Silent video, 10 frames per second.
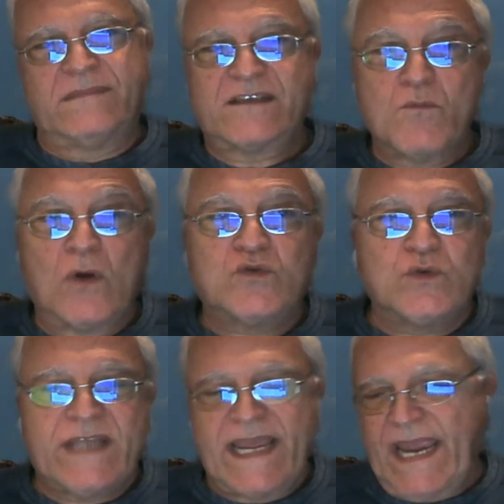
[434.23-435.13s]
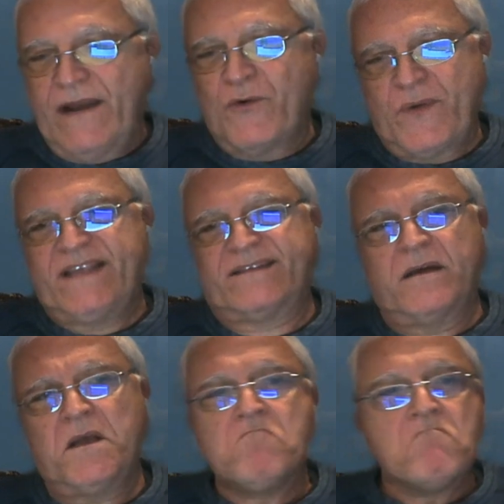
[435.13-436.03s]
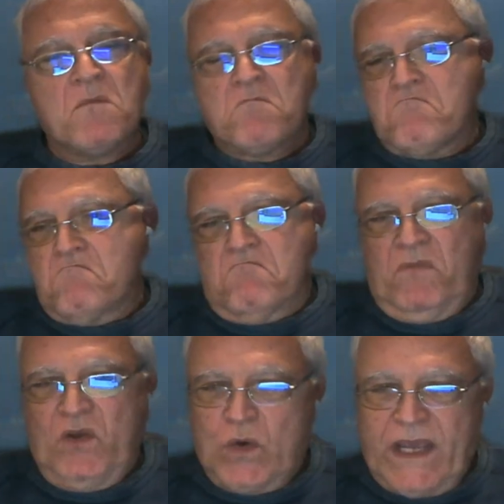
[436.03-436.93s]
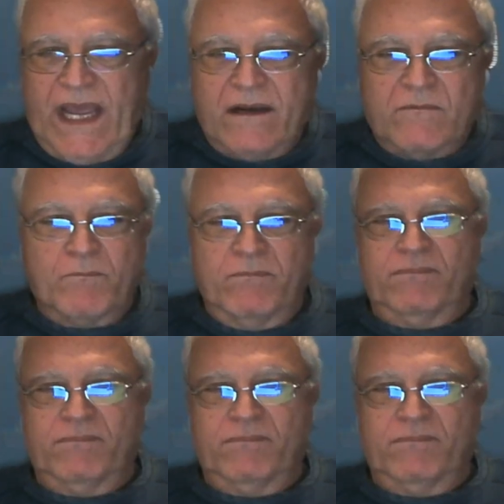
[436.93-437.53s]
doesn't want to take any risk, you can